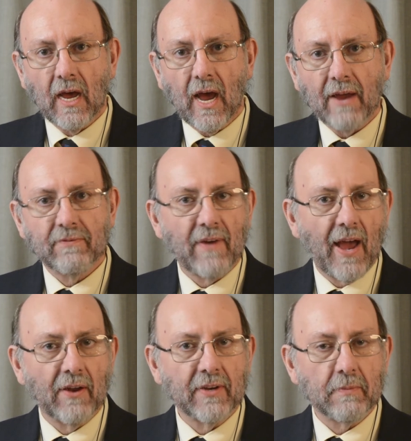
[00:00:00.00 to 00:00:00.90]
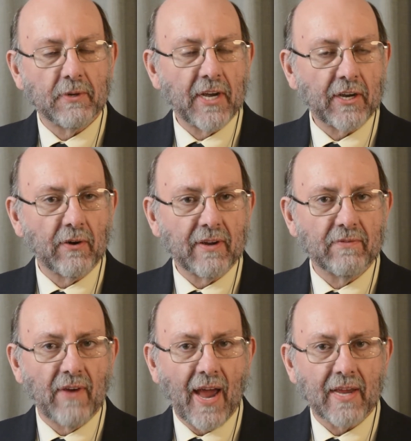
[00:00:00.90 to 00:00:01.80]
I found it particularly
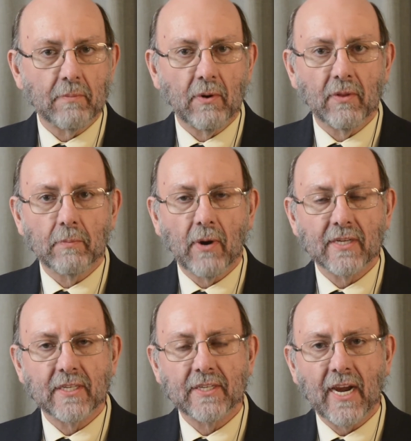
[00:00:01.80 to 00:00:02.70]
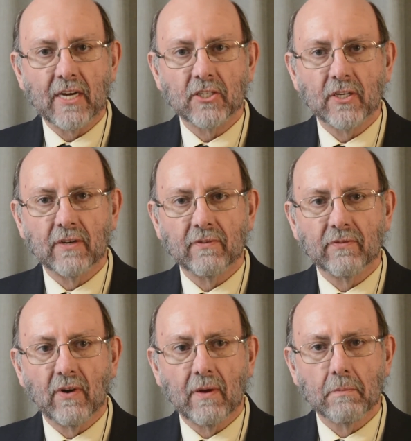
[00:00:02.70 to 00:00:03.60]
valuable, the presentation
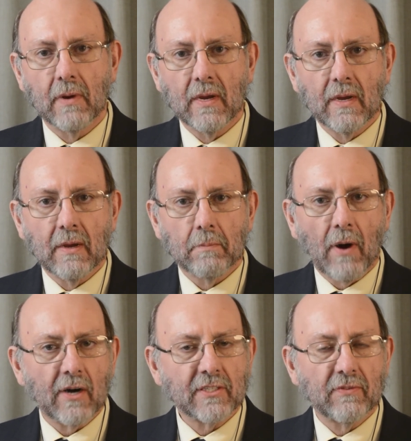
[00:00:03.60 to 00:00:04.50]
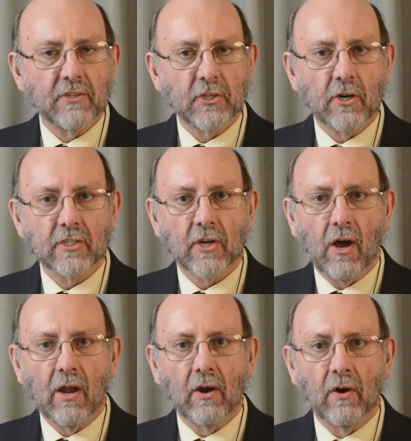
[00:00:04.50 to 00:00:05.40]
from parts of the church
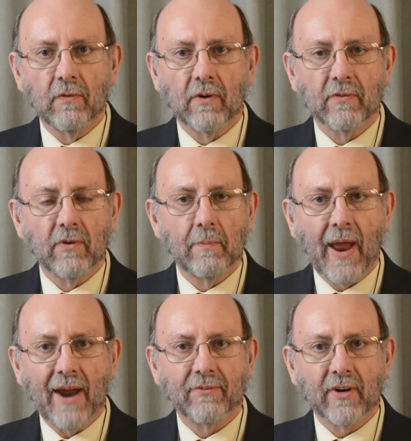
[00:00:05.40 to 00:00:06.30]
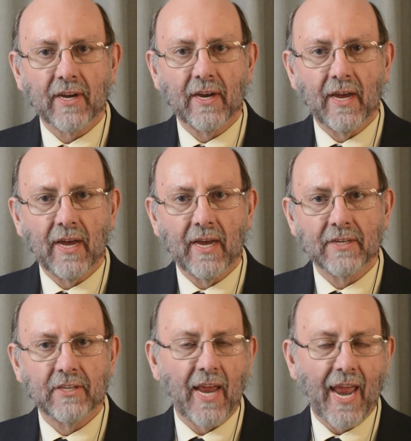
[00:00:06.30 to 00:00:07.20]
all over, from
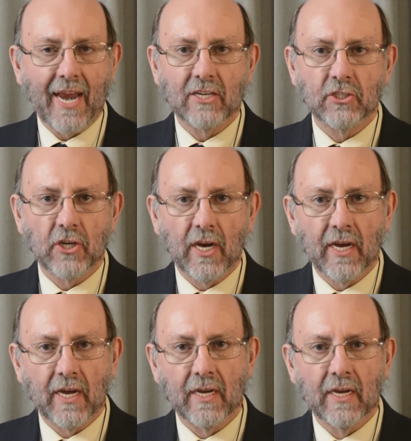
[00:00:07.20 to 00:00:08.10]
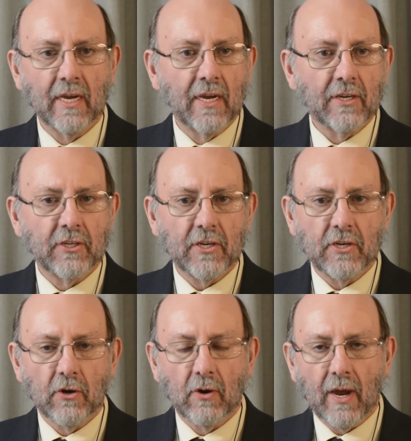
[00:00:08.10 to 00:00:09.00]
Africa to Asia to
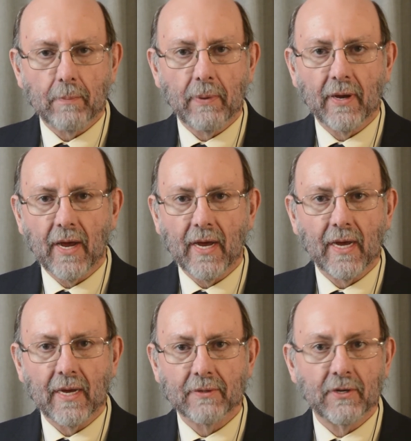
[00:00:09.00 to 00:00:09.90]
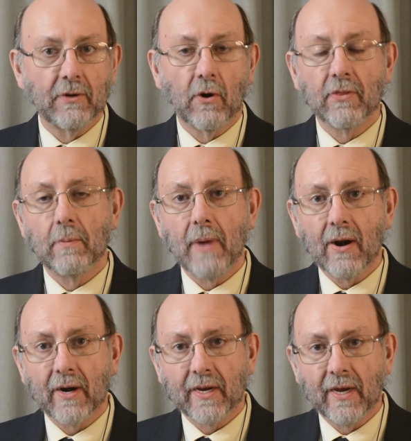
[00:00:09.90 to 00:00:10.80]
Europe to North
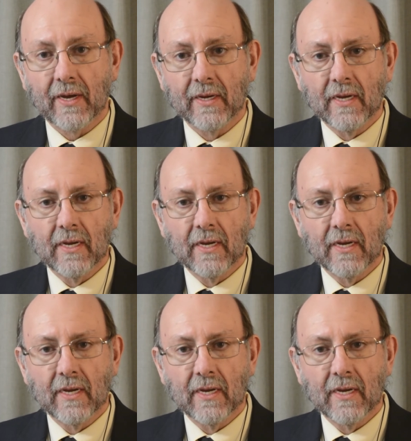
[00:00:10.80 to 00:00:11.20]
America,